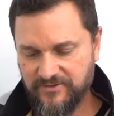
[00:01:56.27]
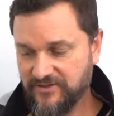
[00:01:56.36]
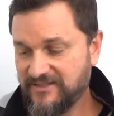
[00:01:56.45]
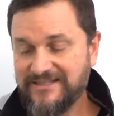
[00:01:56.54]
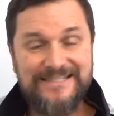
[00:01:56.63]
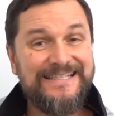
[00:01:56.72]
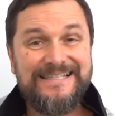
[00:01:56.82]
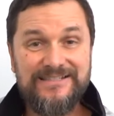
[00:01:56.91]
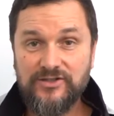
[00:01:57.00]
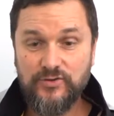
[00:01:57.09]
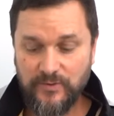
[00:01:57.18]
So since this
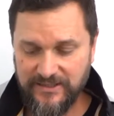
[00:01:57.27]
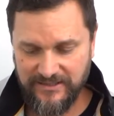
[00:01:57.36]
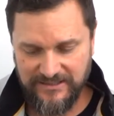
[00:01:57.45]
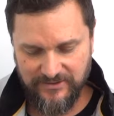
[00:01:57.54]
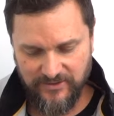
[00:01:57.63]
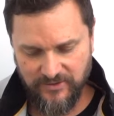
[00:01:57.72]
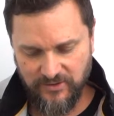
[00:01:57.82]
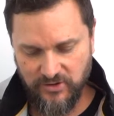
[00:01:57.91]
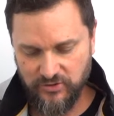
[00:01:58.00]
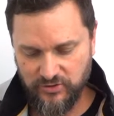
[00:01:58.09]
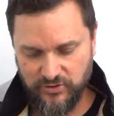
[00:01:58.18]
isn't a 20-liter
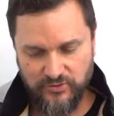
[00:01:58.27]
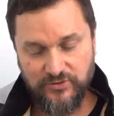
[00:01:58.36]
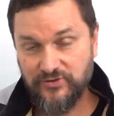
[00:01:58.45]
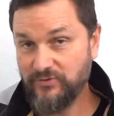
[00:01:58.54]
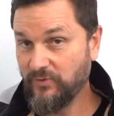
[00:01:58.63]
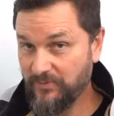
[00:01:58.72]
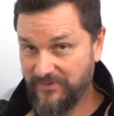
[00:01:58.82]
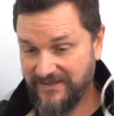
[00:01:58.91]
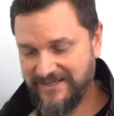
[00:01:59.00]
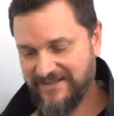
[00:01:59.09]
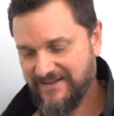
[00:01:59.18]
Junior, you won't be
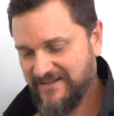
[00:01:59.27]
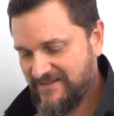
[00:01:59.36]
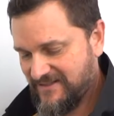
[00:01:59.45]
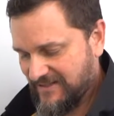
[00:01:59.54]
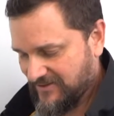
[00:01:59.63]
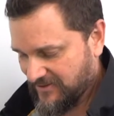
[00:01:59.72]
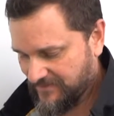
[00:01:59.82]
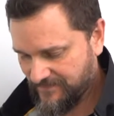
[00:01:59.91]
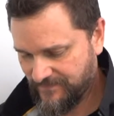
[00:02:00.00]
needing this sticker.